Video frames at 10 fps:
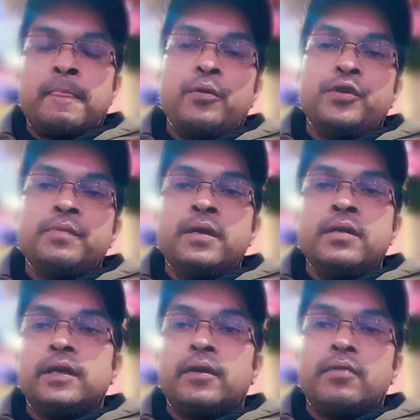which
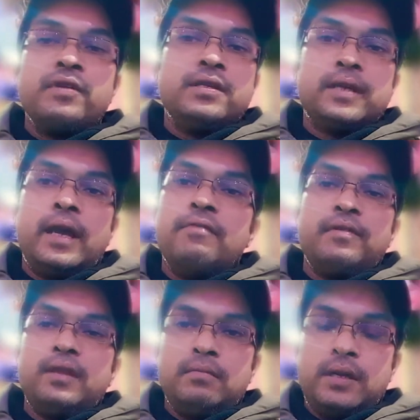means they're going to reset
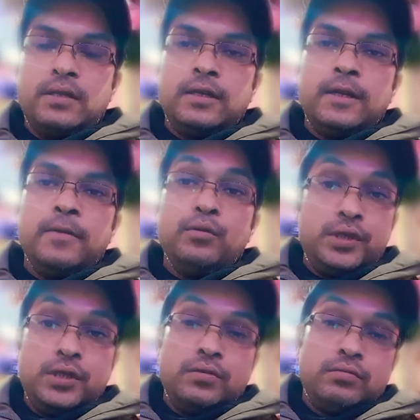everything basically,
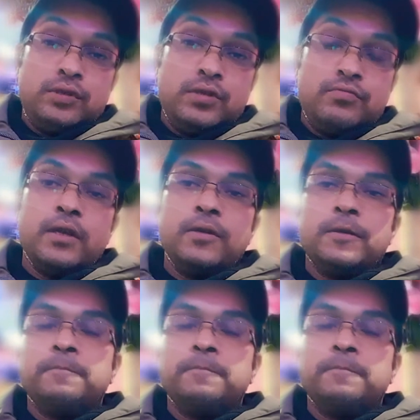which is really good.